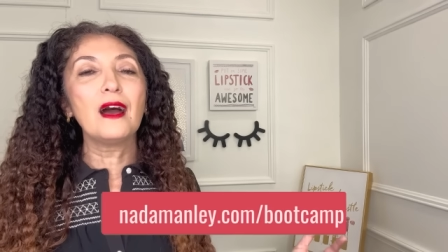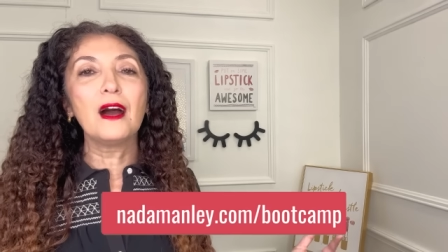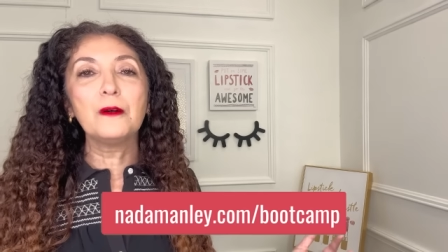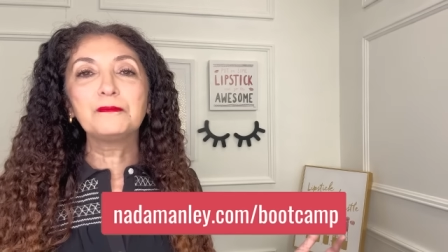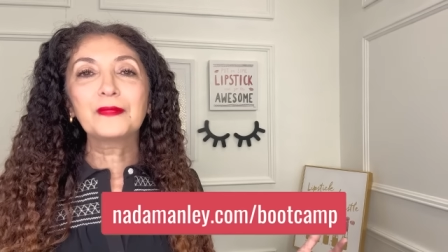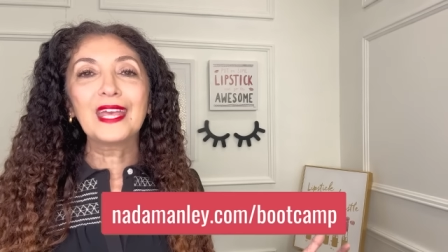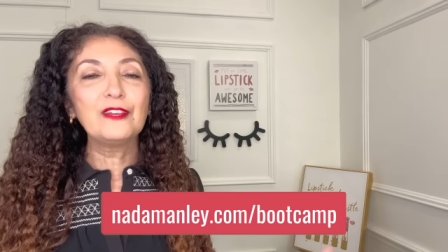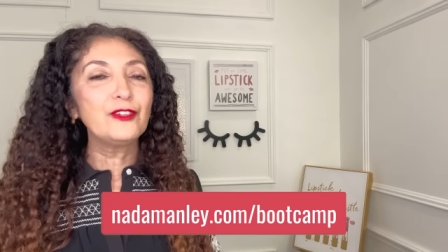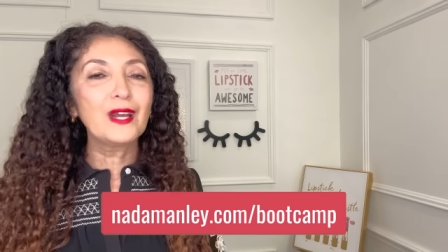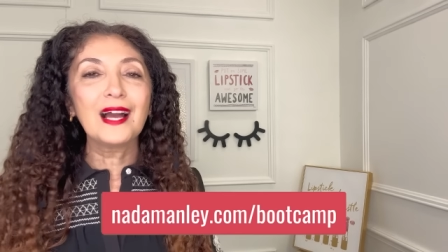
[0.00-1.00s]
Um,
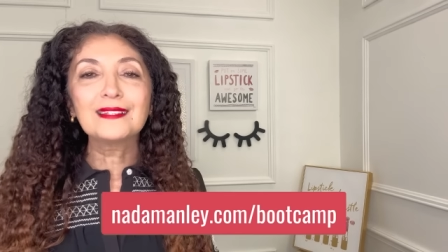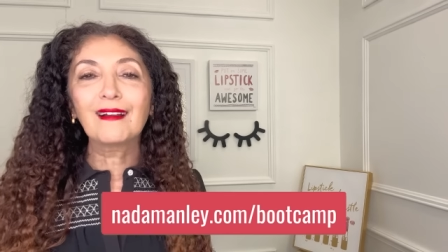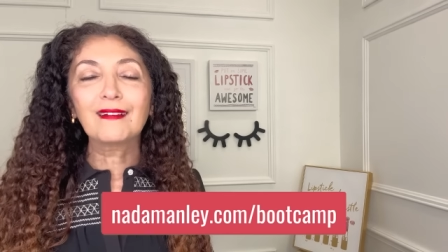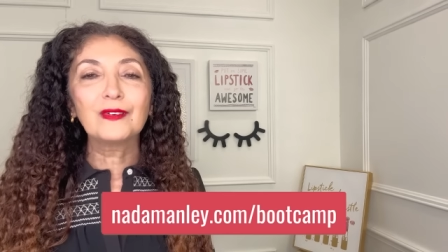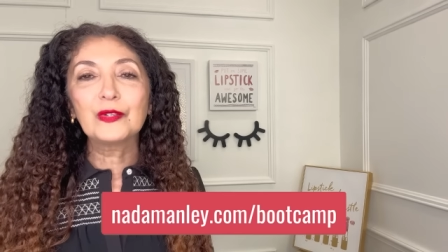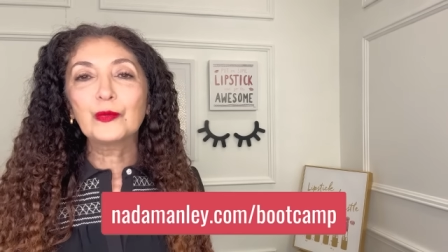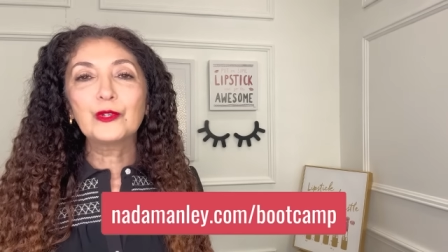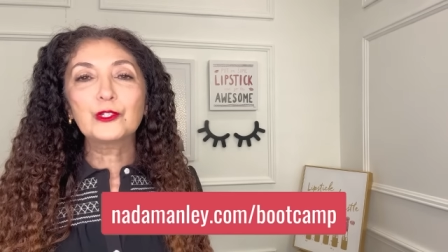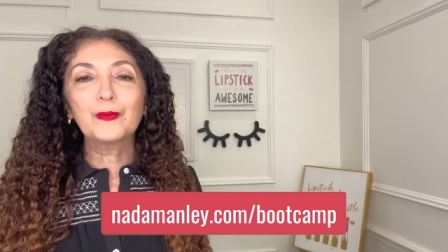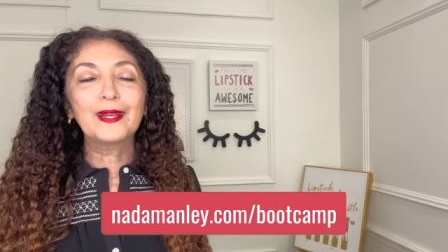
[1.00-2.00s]
if you guys are going through
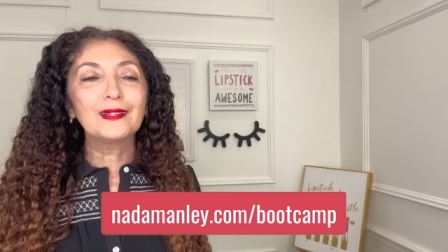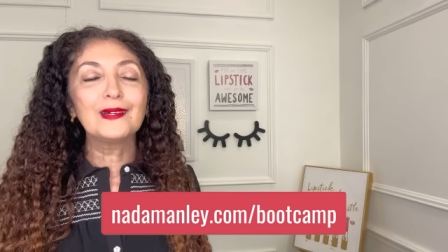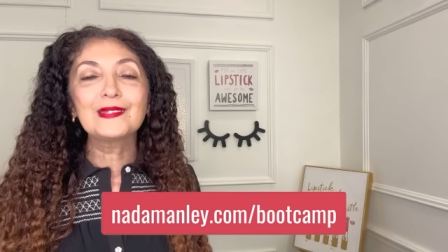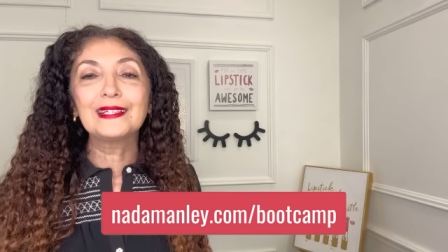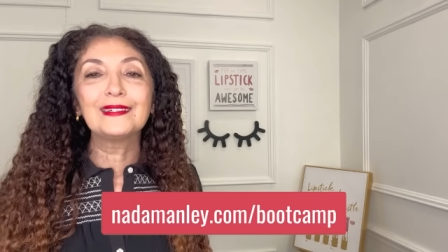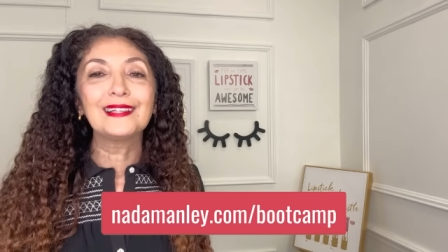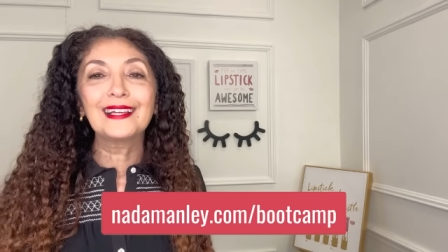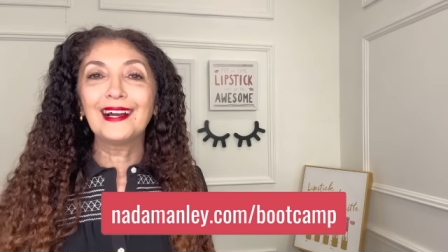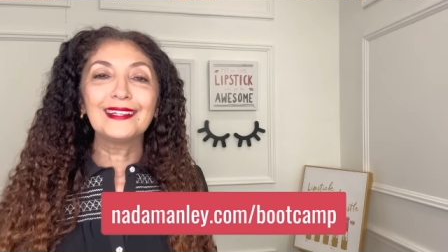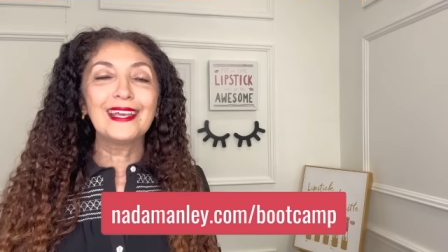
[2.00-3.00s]
your spring clothes and you're
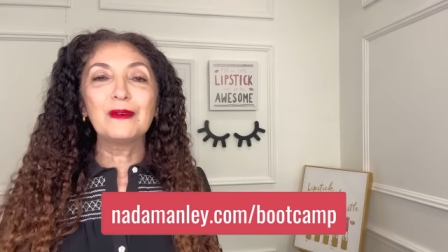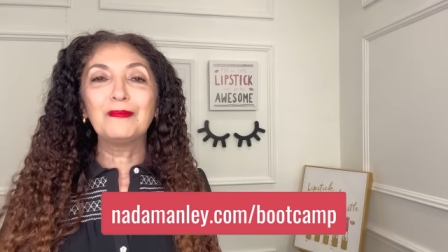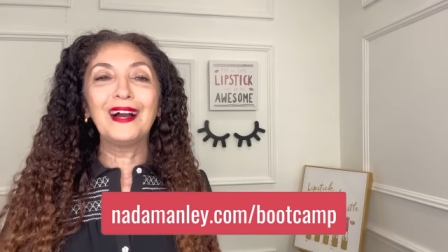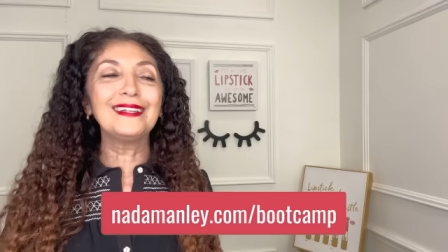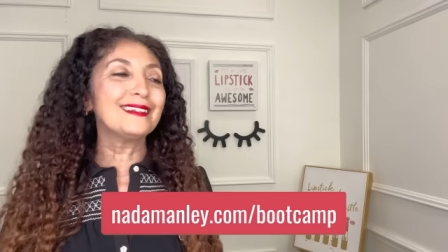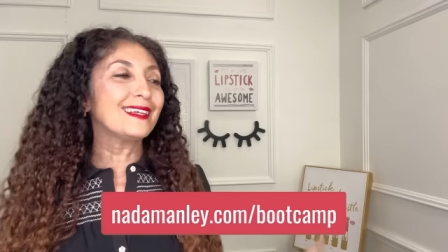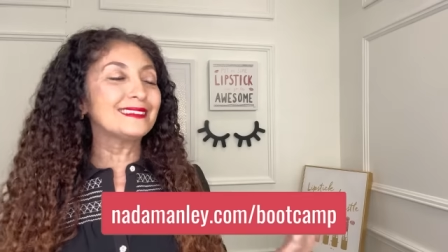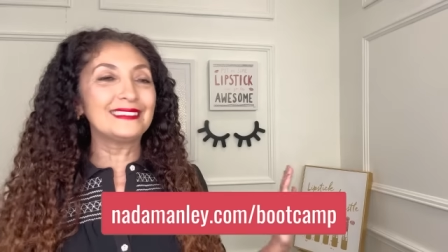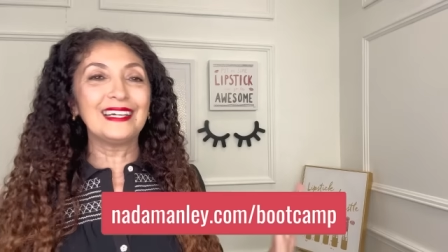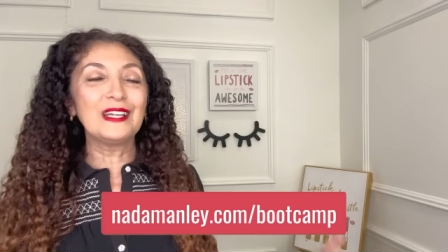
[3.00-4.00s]
like, I can't buy anything
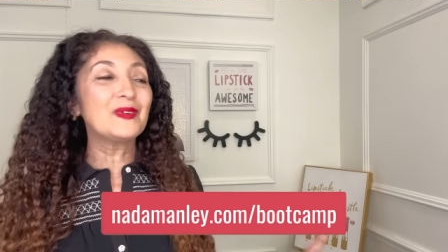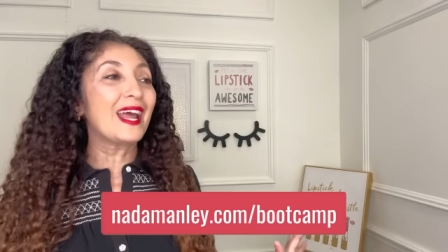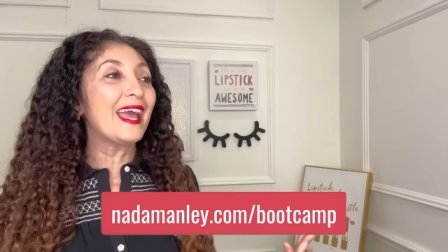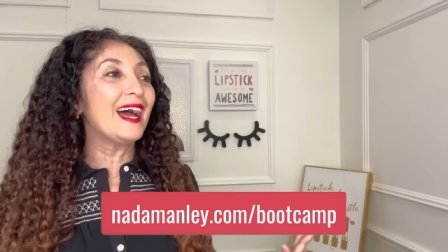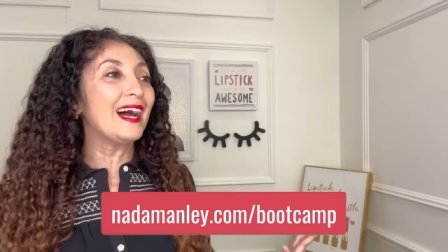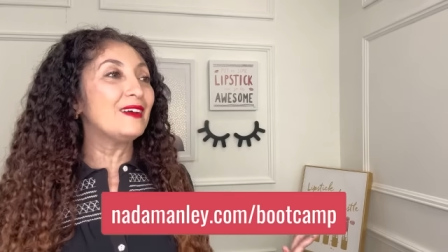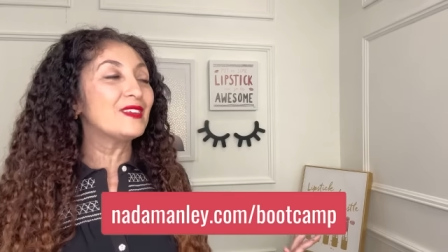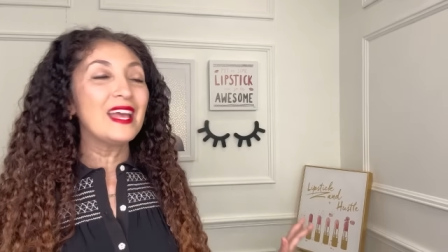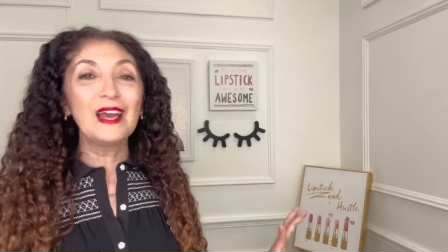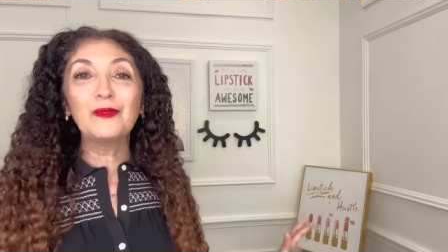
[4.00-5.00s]
until I know what I
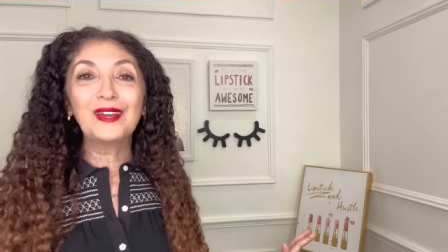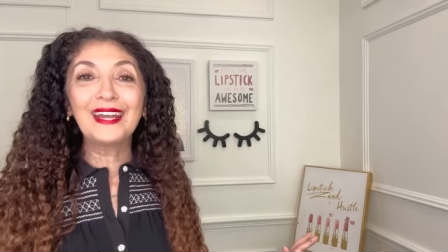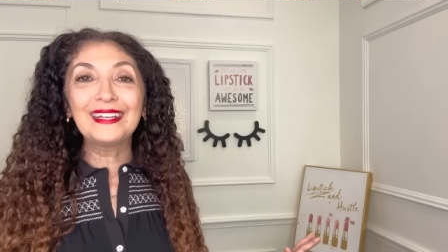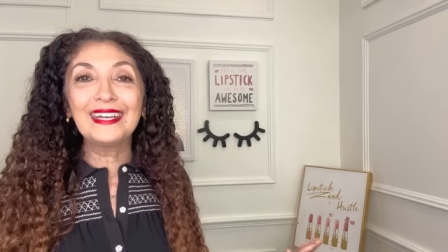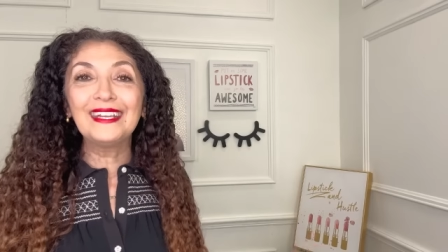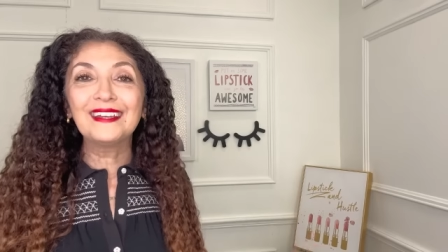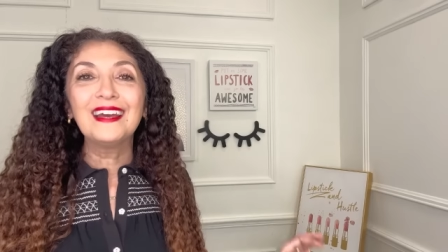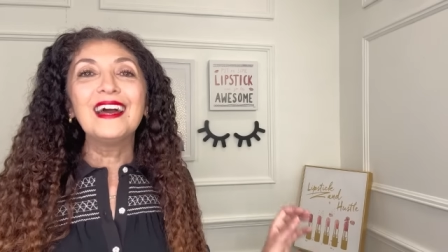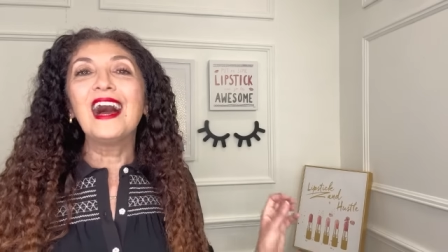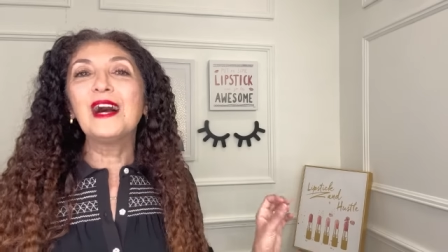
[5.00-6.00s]
have and what I need,
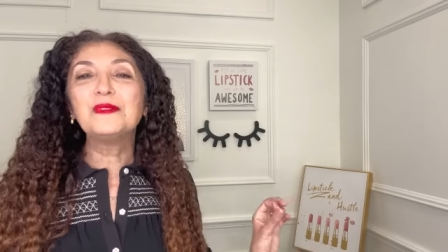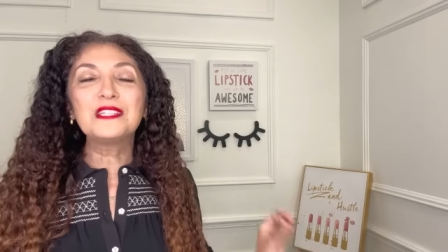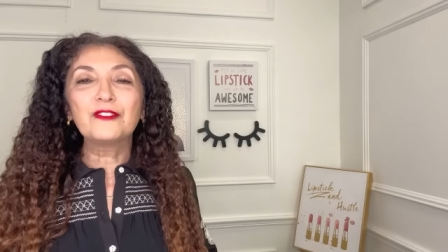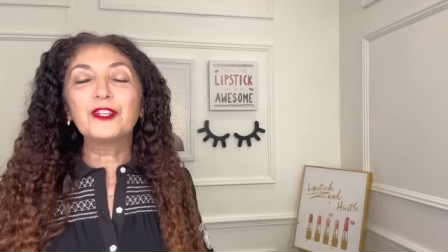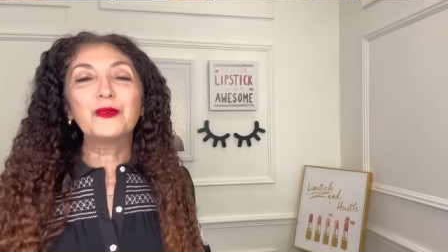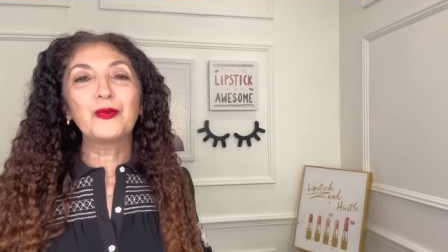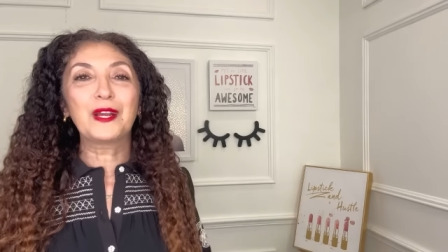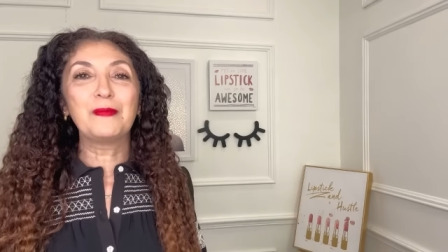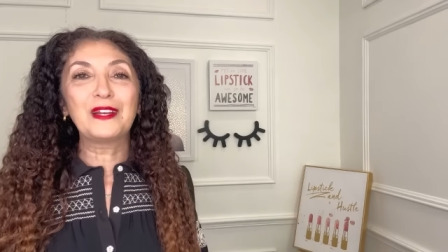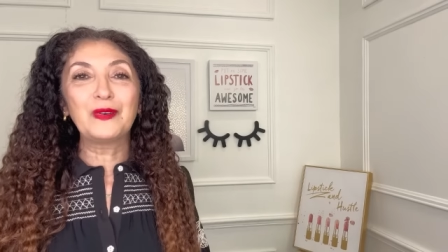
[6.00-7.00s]
I definitely would
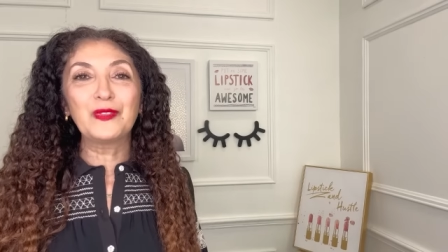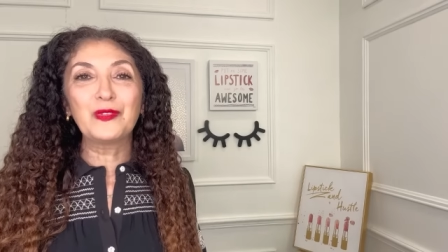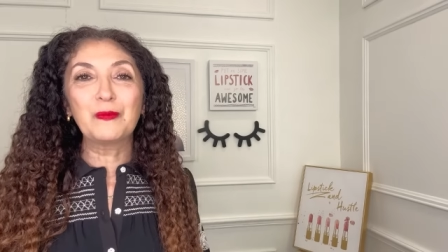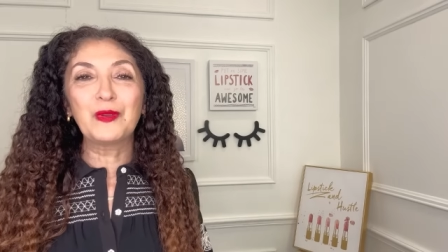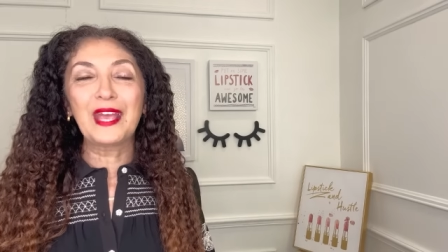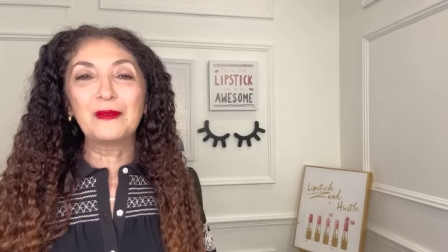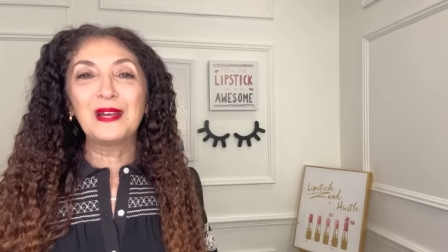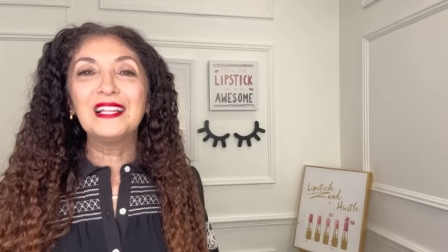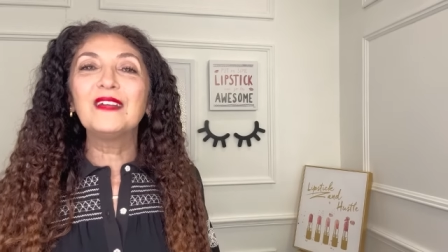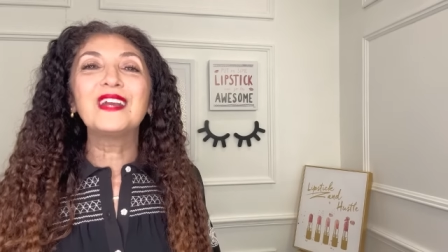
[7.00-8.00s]
recommend going through the boot camp.
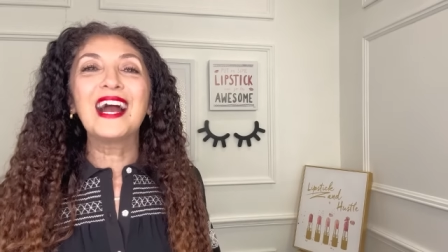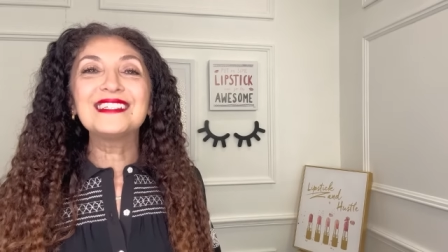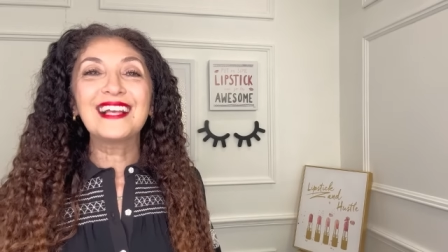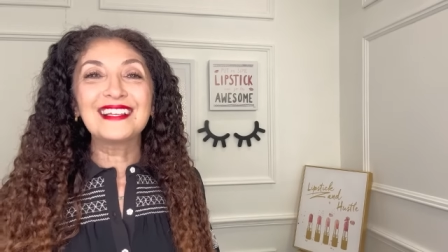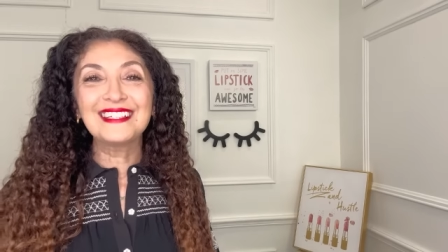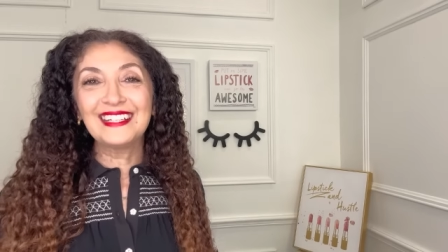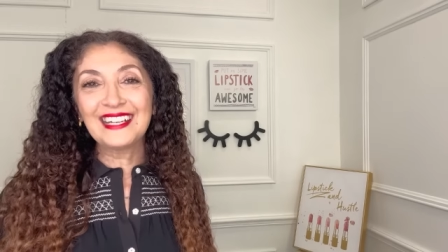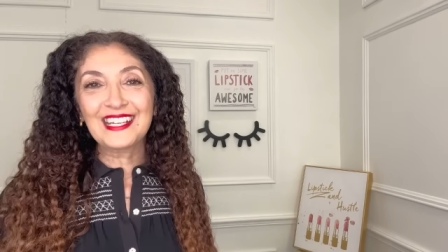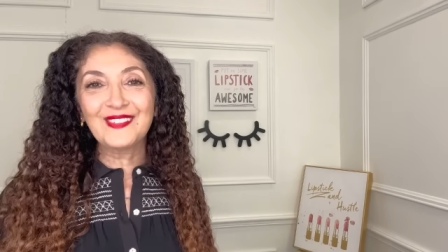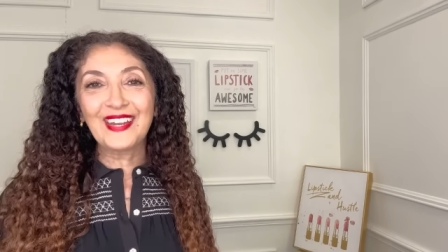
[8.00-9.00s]
Love you guys. I'll see you in the
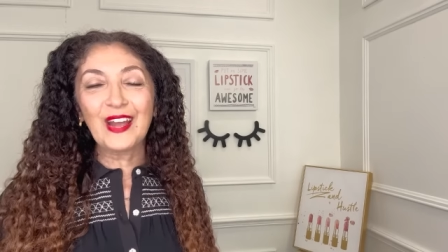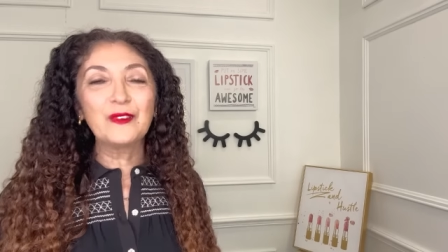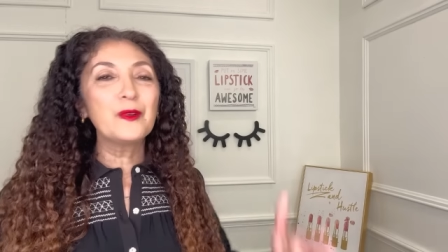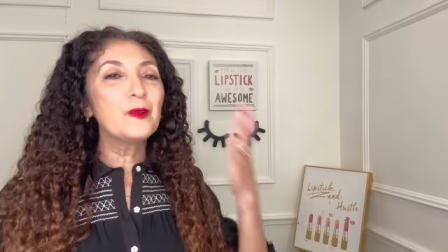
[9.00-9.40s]
next video.